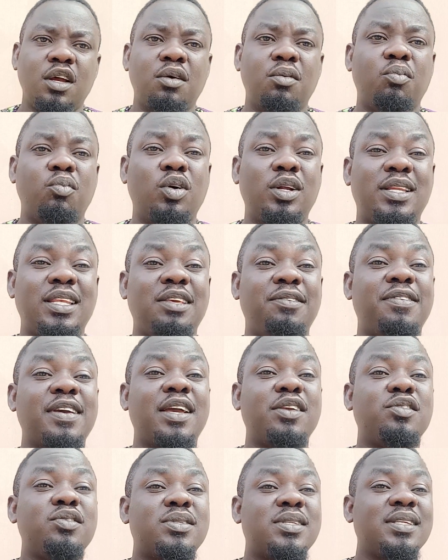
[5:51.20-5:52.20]
But if you are
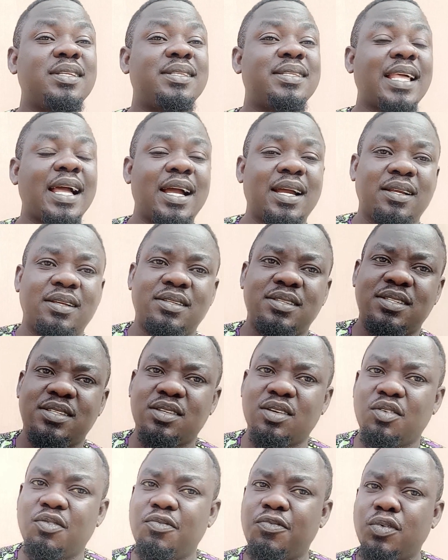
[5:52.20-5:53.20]
using tanks,
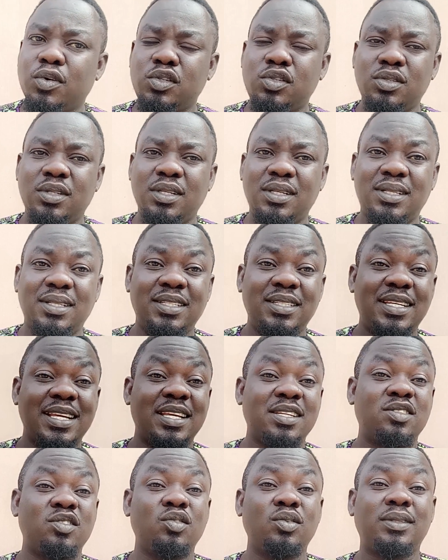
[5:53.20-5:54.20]
unfortunately,
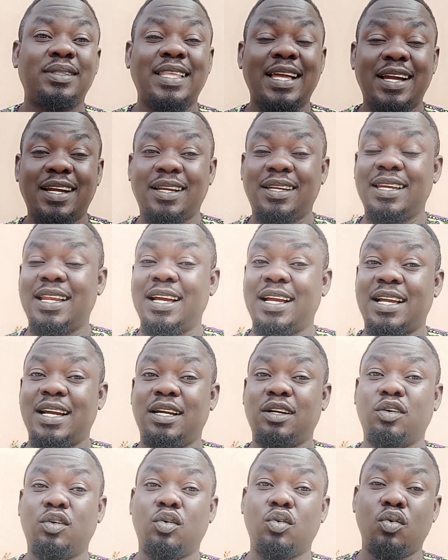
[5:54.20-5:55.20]
there's no tank that
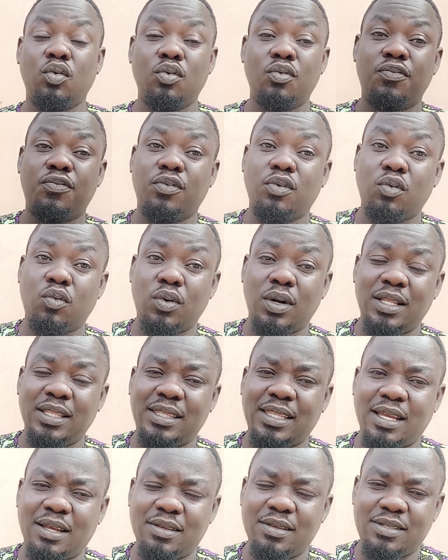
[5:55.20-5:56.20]
can go for
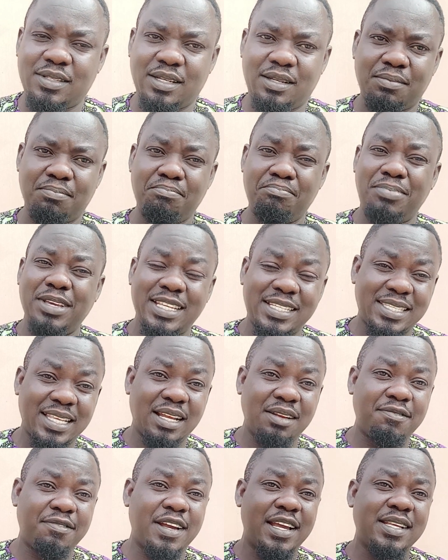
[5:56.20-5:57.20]
1,000. Best
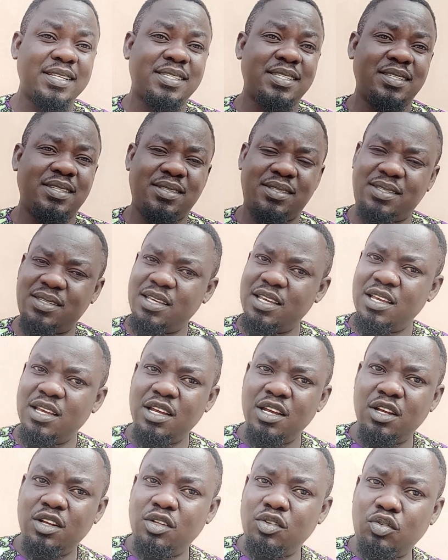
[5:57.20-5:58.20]
advice is
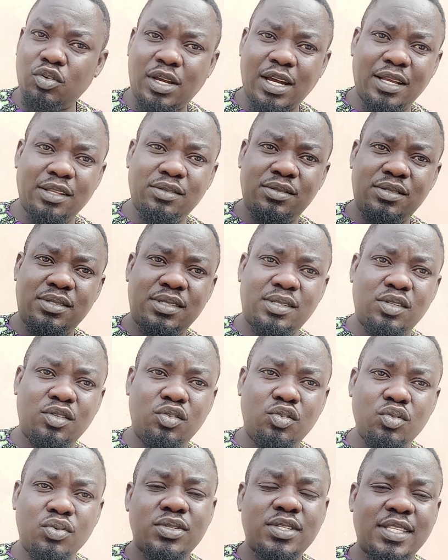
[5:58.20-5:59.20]
you can
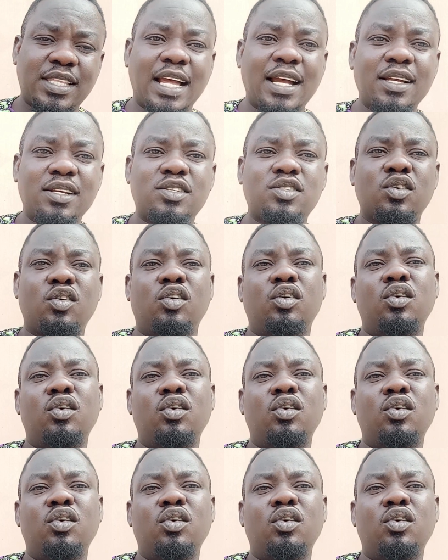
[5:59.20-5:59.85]
use tanks on